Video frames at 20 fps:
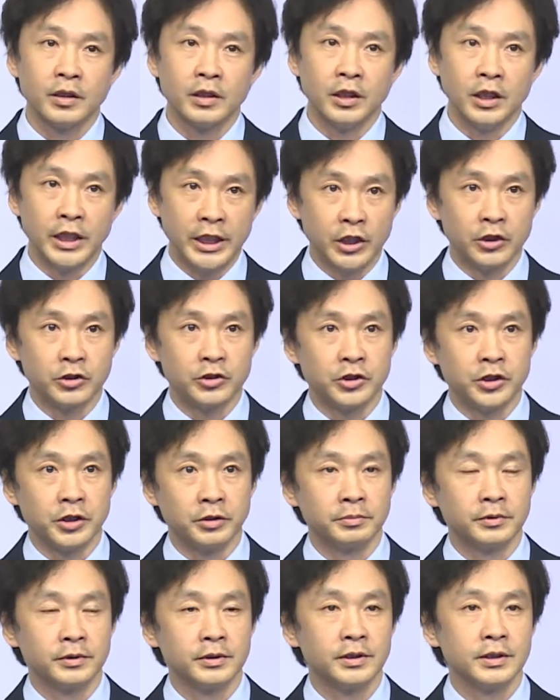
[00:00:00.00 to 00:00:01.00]

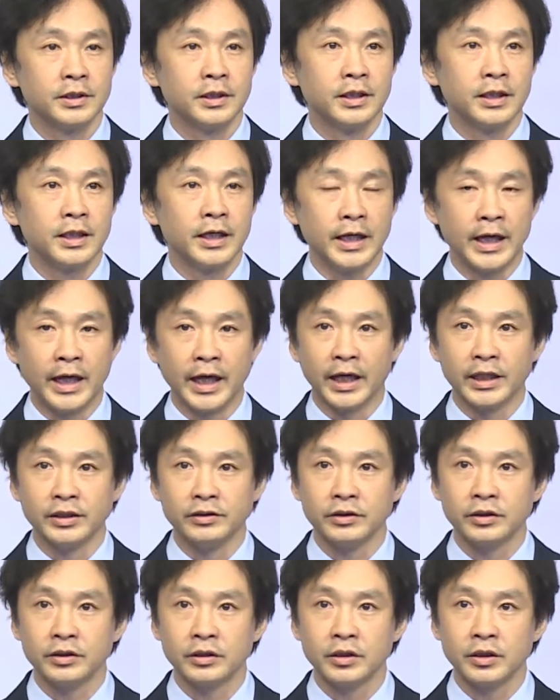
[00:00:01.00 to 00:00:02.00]
leadership
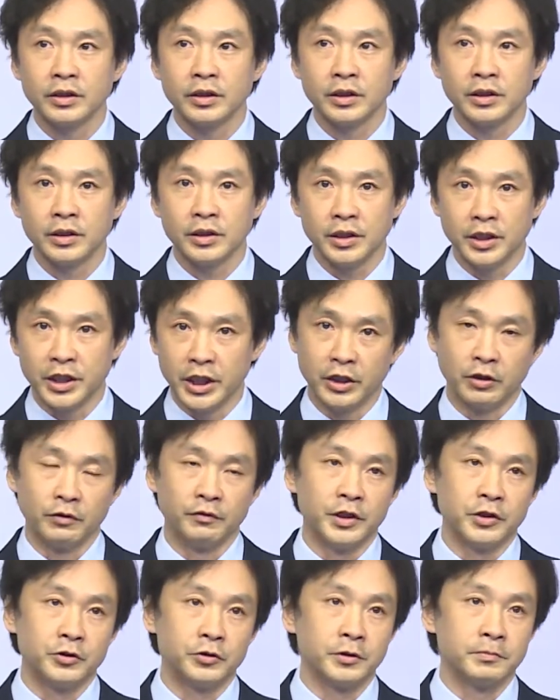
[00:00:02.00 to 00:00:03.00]
and
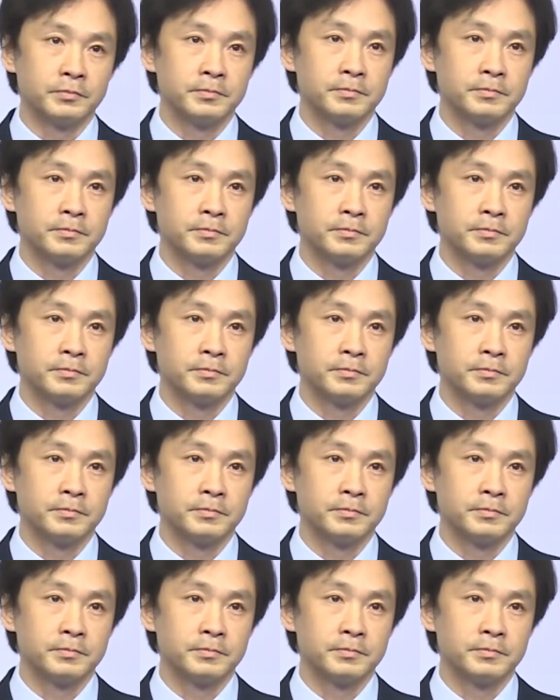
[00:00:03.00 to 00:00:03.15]
innovation.